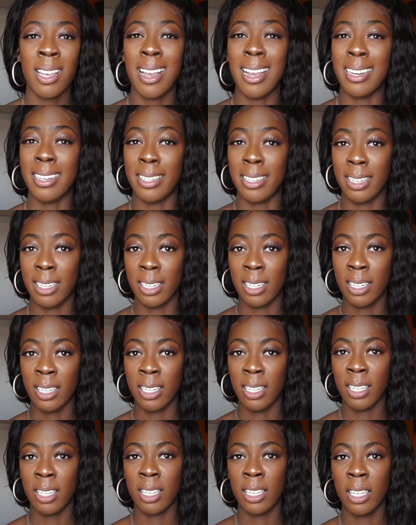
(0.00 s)
I did
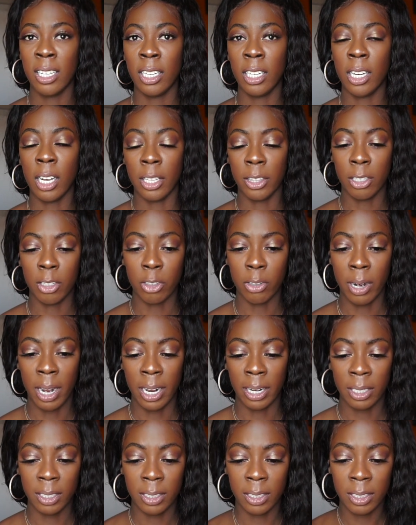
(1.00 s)
cut the
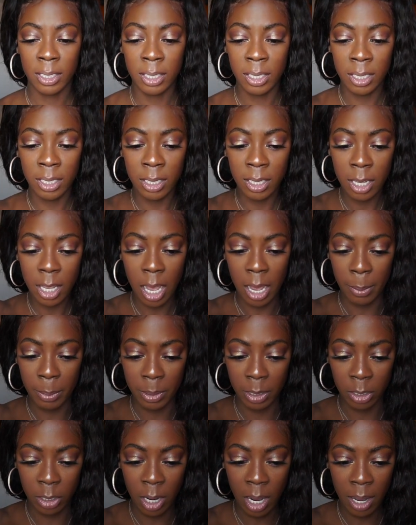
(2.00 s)
tracks up at
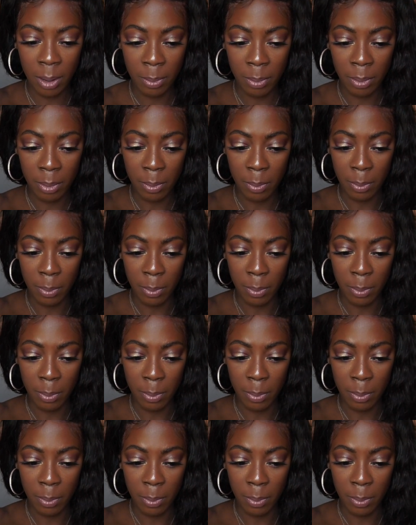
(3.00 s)
the top,